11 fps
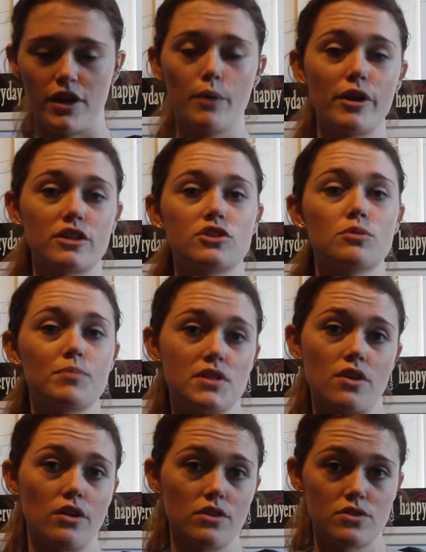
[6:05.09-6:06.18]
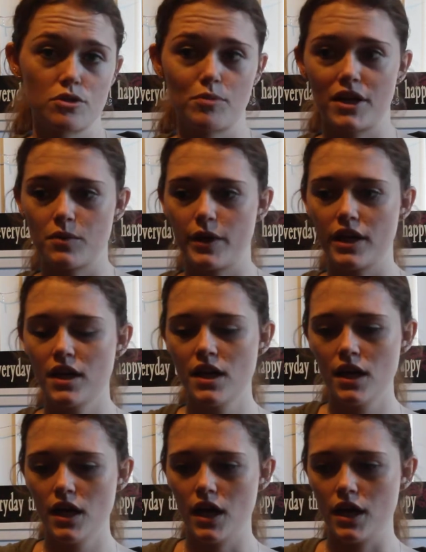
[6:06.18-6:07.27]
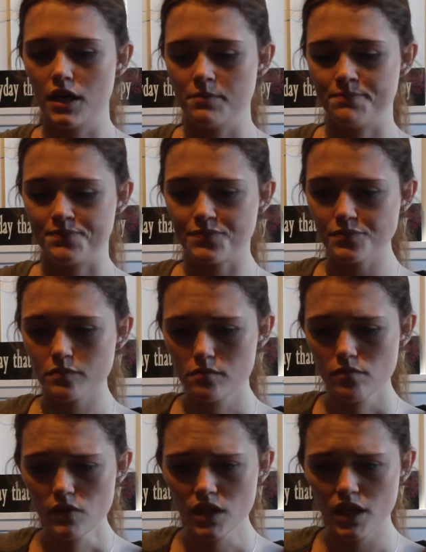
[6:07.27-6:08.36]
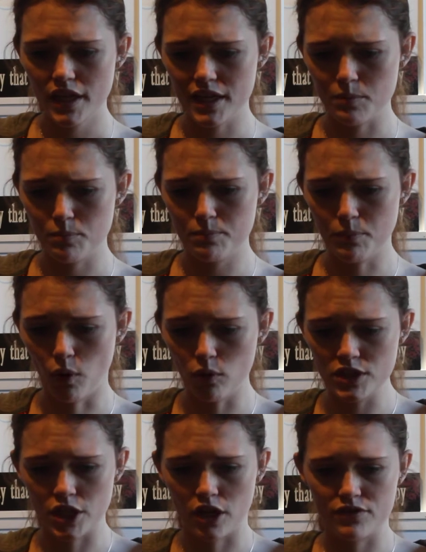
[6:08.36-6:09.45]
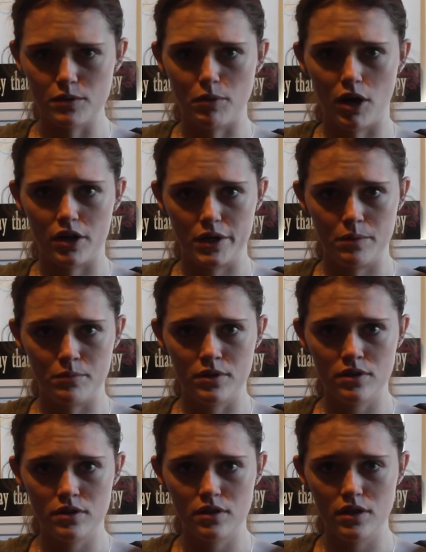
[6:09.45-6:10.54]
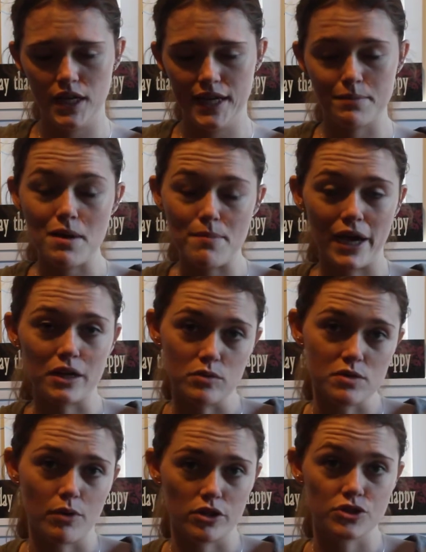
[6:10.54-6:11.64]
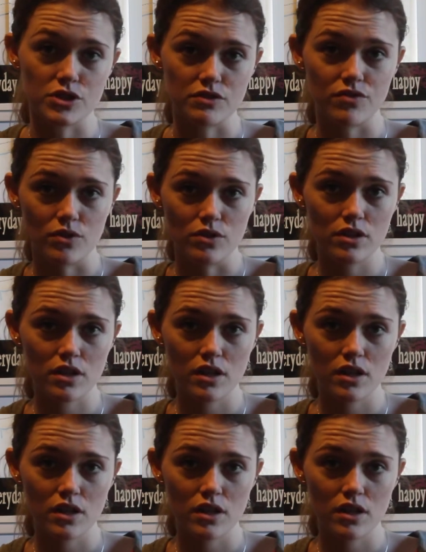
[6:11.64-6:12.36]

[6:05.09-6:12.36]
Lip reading: I wear a 2-piece Hollister, by the way. And it pulled it off the bottom, and my bag was partially full.